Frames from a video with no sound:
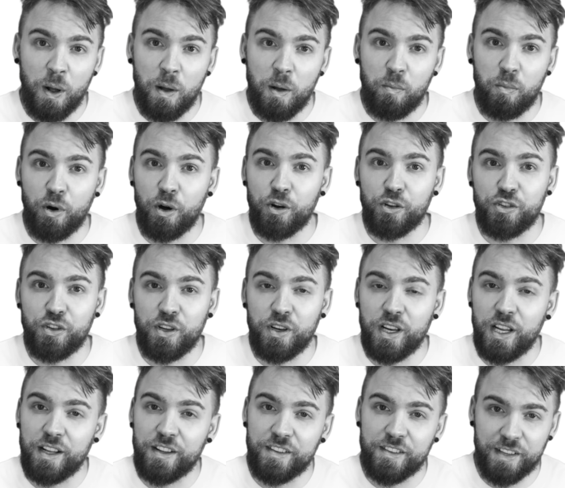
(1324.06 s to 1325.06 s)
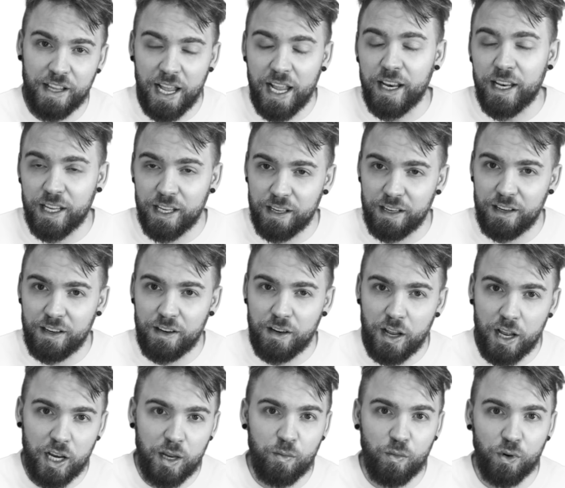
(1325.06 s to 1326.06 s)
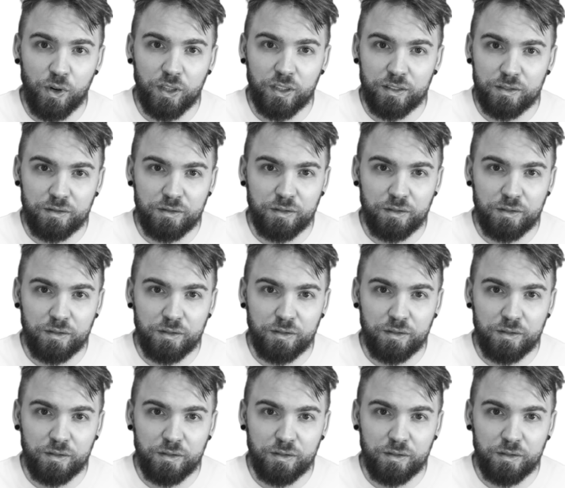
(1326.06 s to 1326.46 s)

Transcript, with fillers: person inside it anymore.